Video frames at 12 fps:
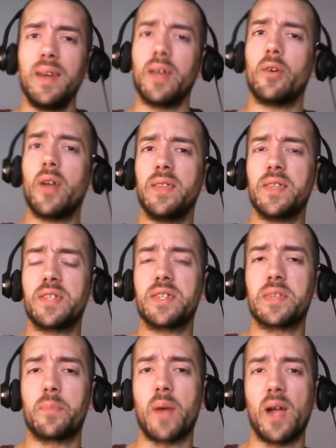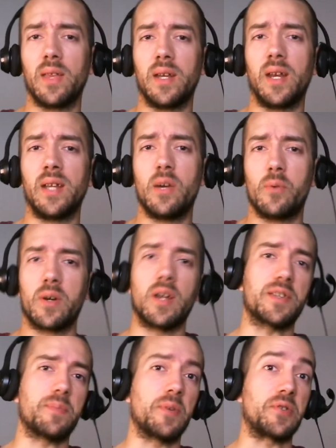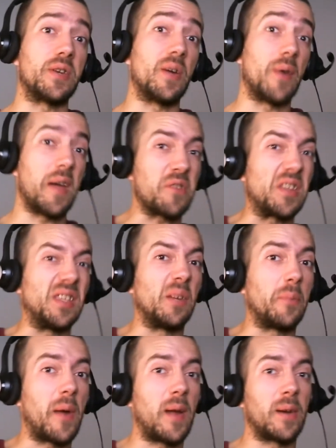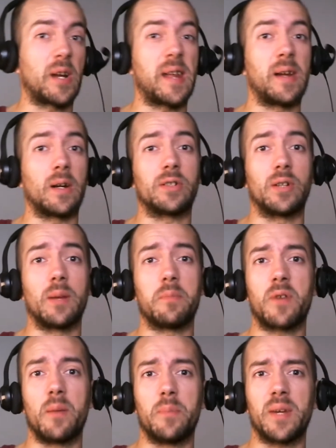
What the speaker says: Now granted, this is the pilot, and I know we're not supposed to know everything about her character up front,